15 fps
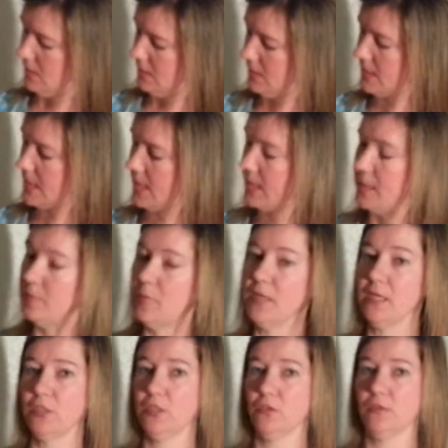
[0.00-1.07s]
9
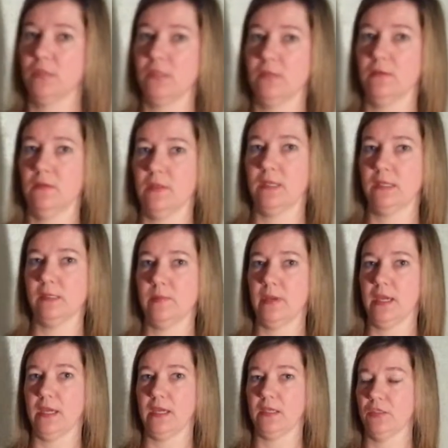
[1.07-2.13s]
pictures on this
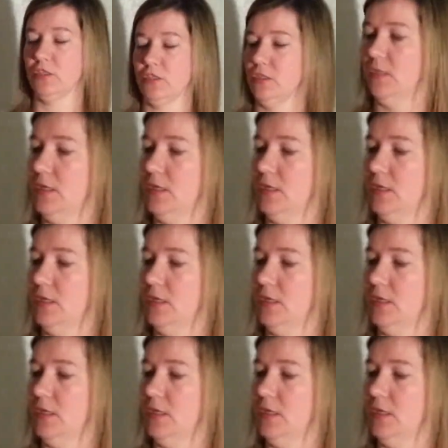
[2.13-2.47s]
page.